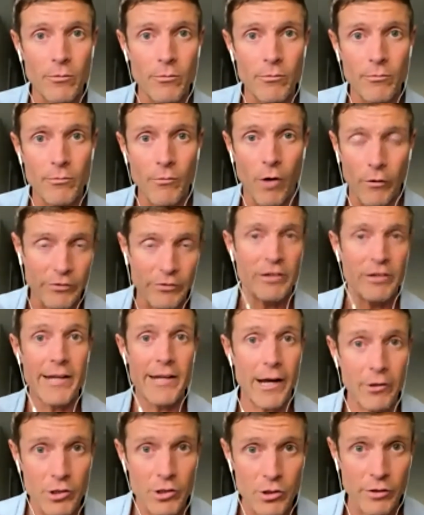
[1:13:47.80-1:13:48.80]
all of a sudden
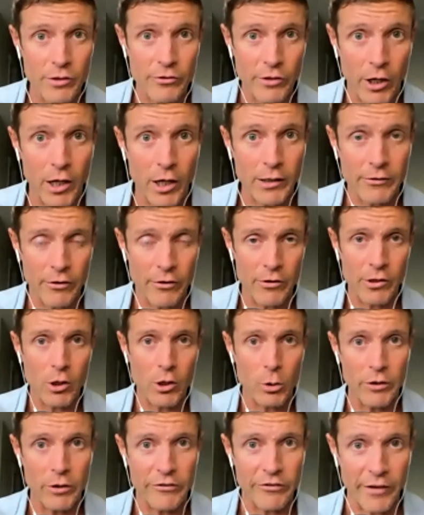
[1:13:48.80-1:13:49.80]
now you can talk. So the
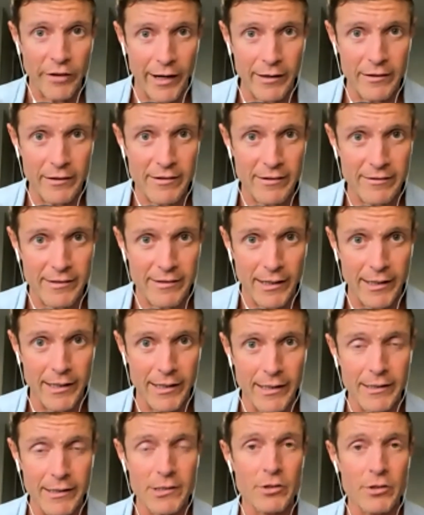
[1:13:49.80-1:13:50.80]
code of silence is
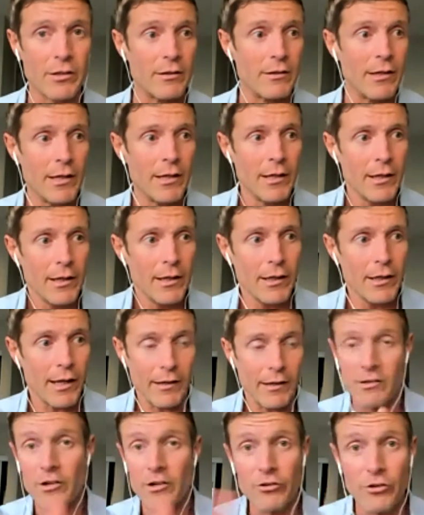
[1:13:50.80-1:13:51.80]
done.
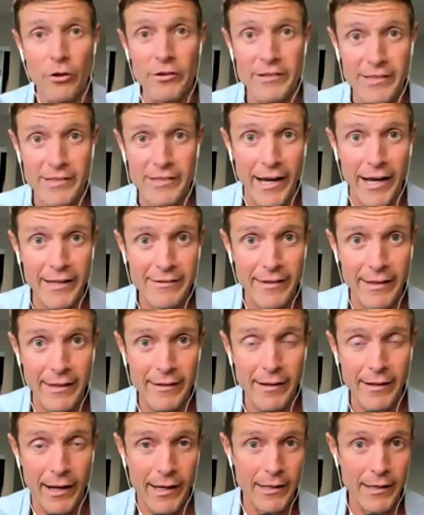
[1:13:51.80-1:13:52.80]
And here's all these guys that
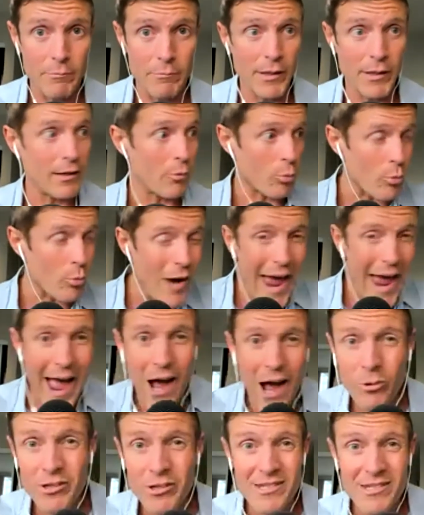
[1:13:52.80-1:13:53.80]
I had been
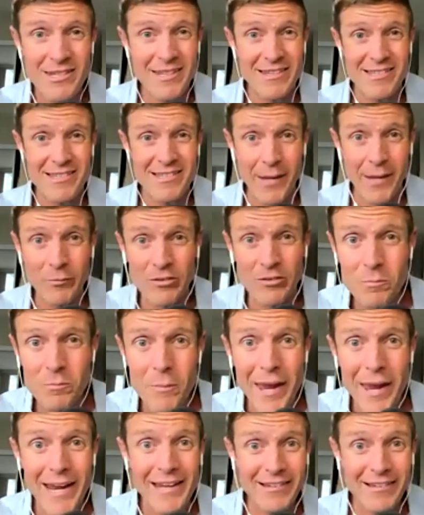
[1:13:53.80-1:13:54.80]
around in the same
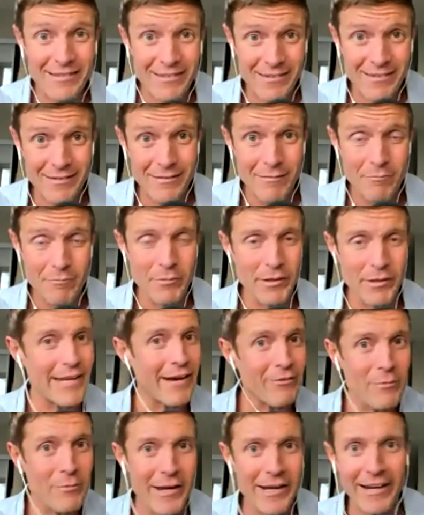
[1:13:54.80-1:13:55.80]
space, but
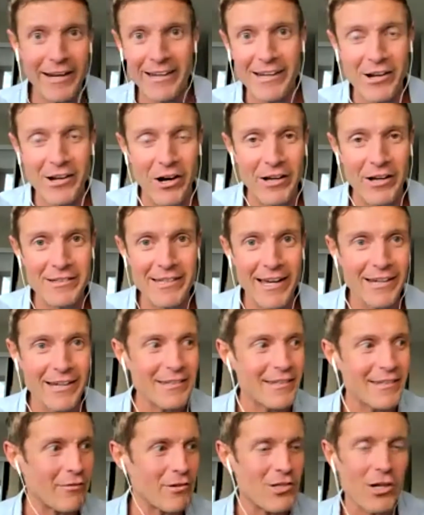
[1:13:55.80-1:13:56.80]
never made any
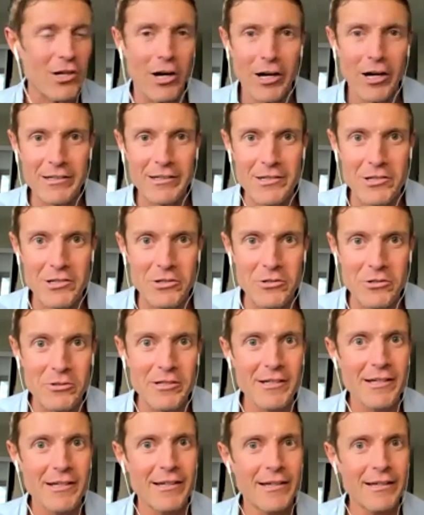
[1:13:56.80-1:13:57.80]
contact, never talked to,
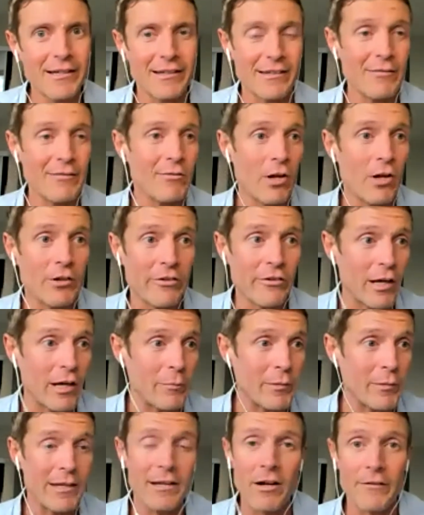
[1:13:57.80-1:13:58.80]
because even us
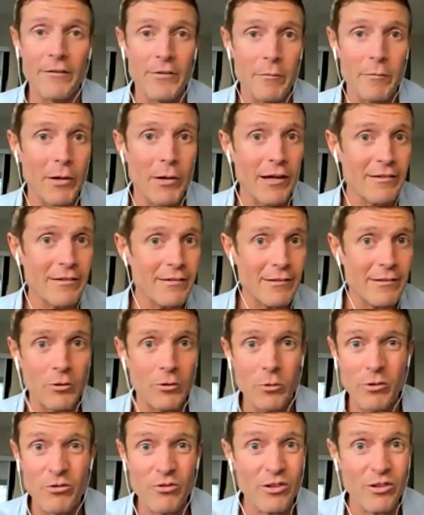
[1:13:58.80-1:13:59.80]
coming in off the bus, no
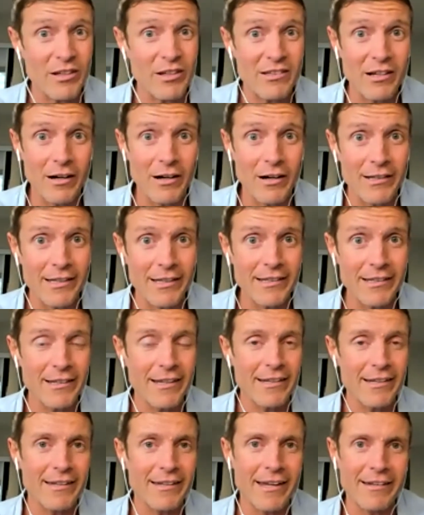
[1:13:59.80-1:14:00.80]
one was really talking.
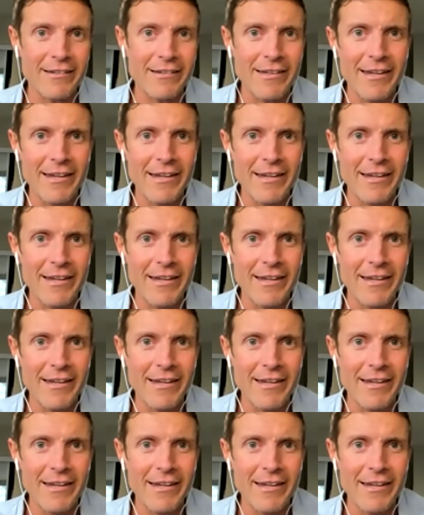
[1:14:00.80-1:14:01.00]
And